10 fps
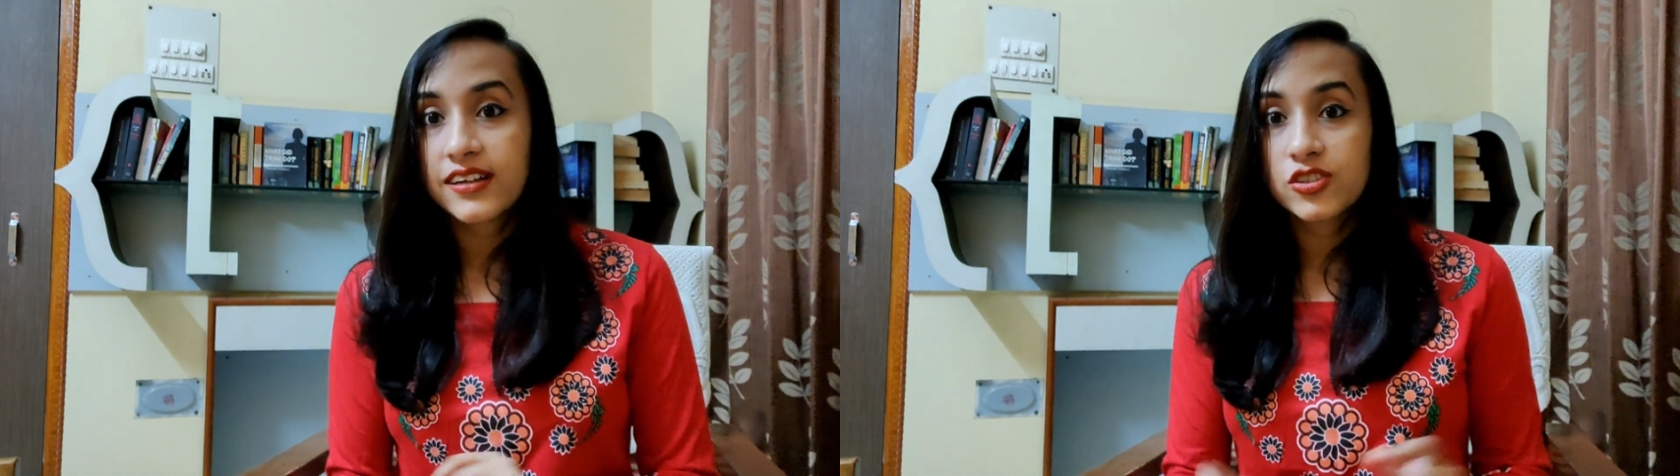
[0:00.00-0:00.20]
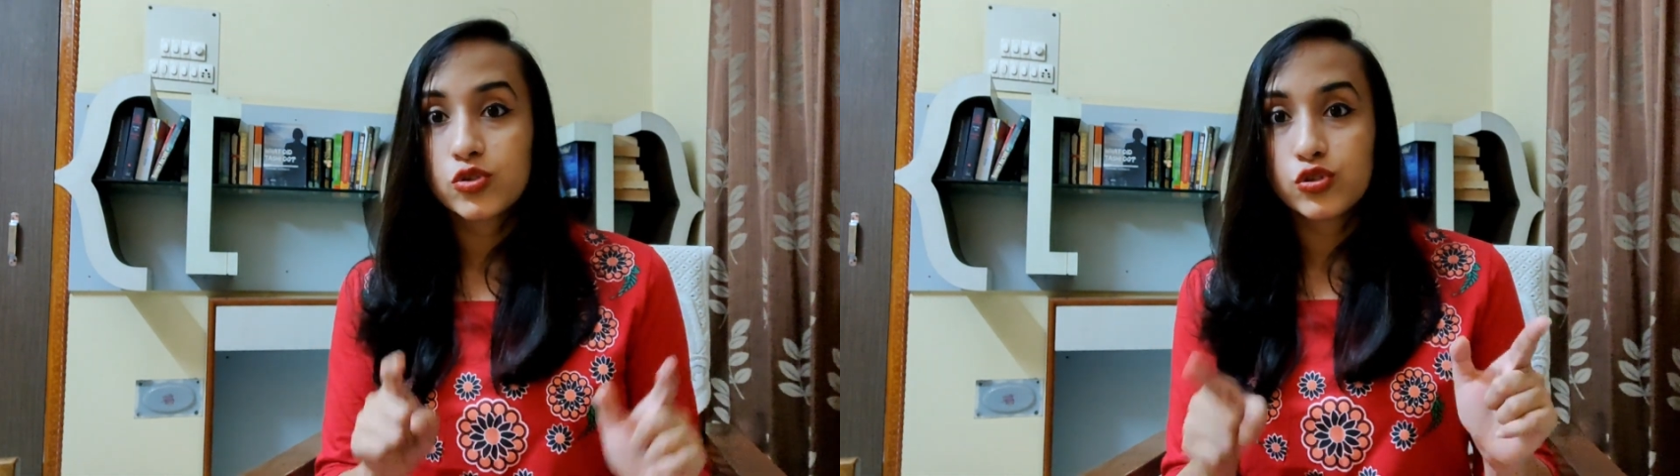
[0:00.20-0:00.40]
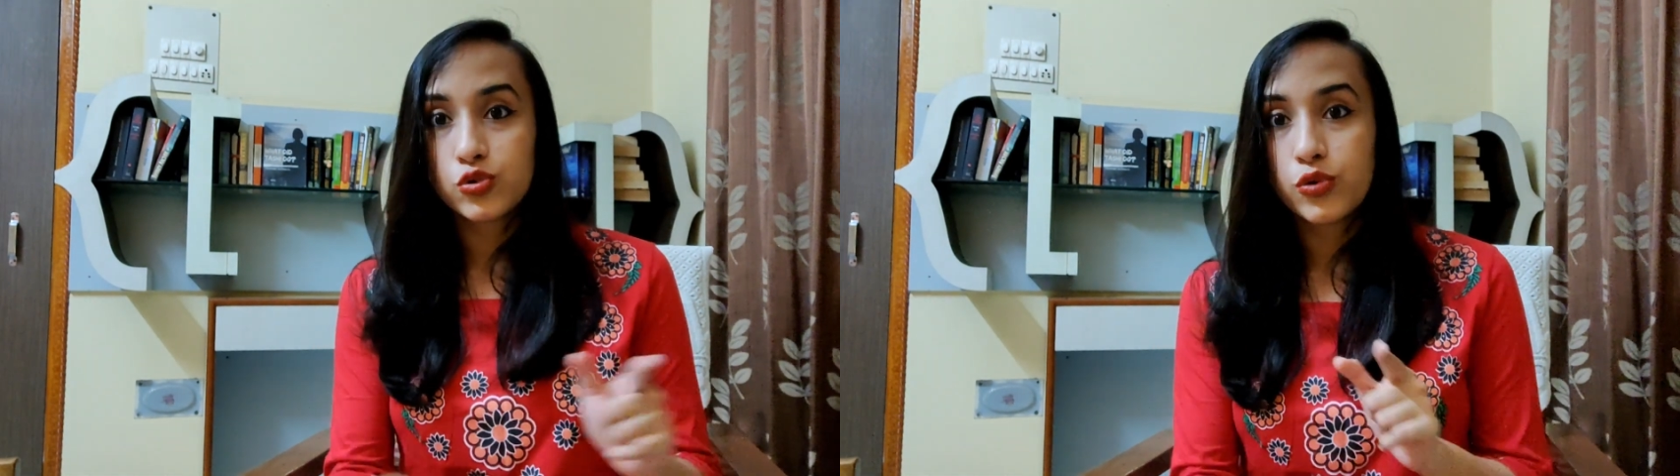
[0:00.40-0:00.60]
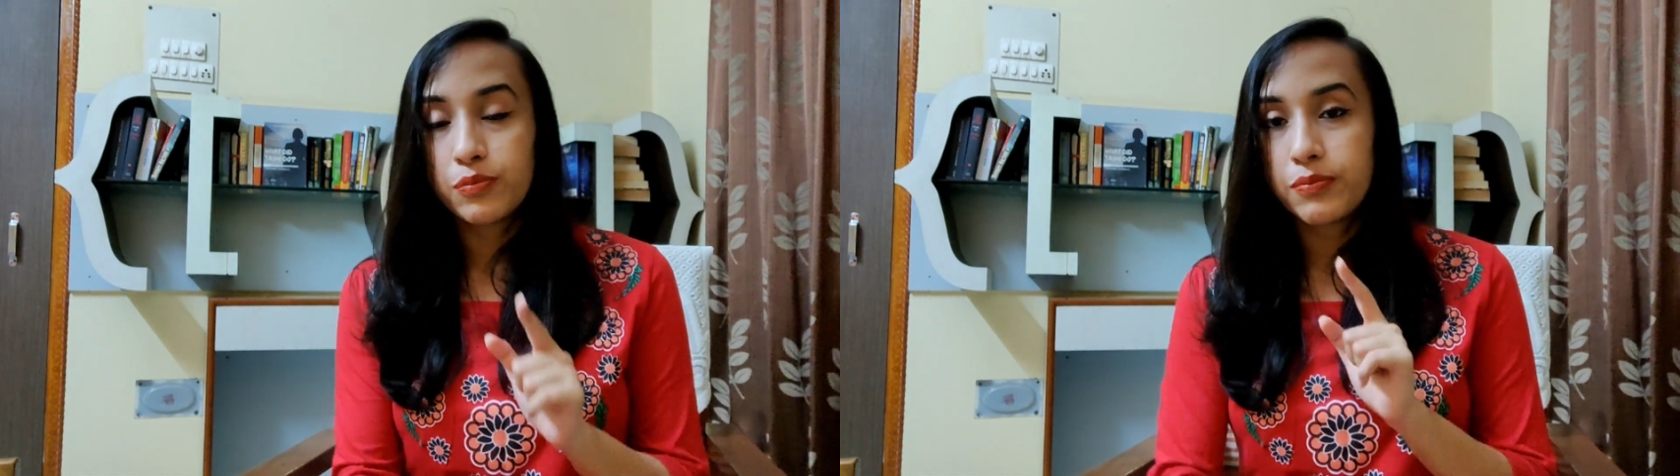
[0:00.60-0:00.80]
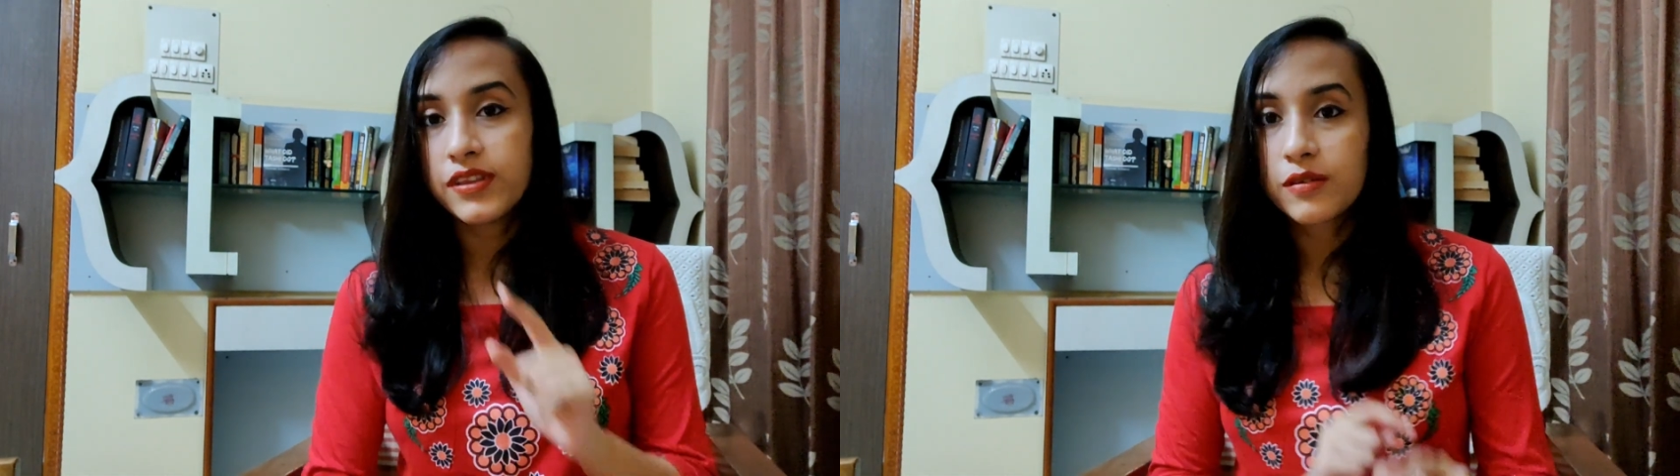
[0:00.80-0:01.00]
icon so you
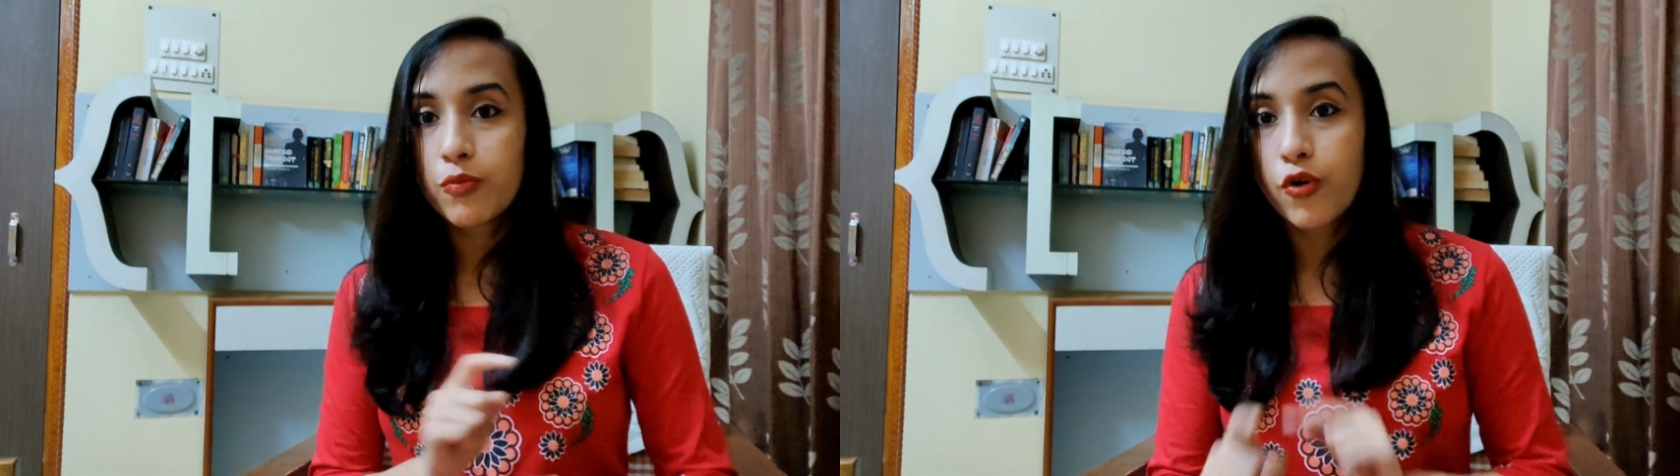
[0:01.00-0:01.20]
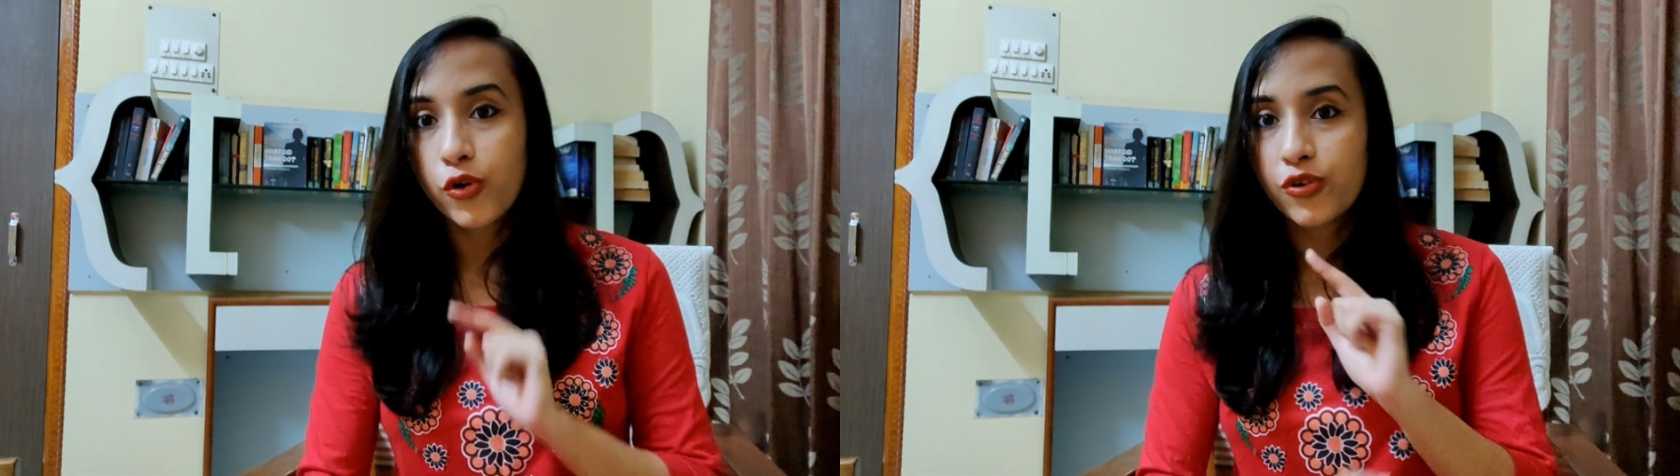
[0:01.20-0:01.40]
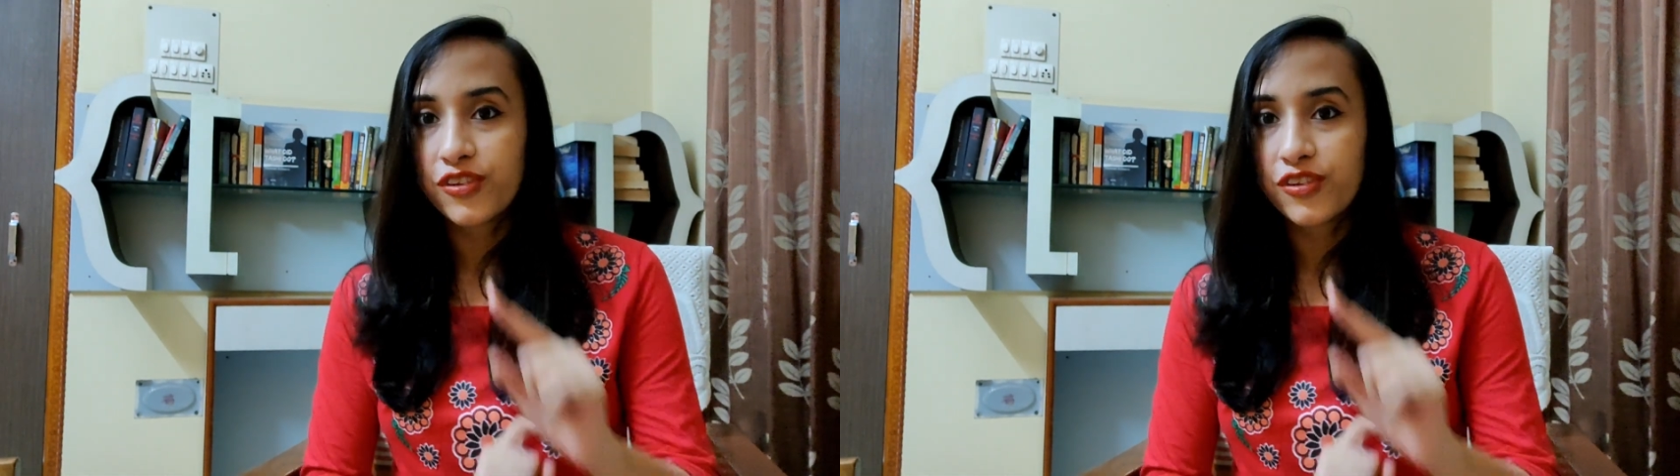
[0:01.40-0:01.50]
don't miss more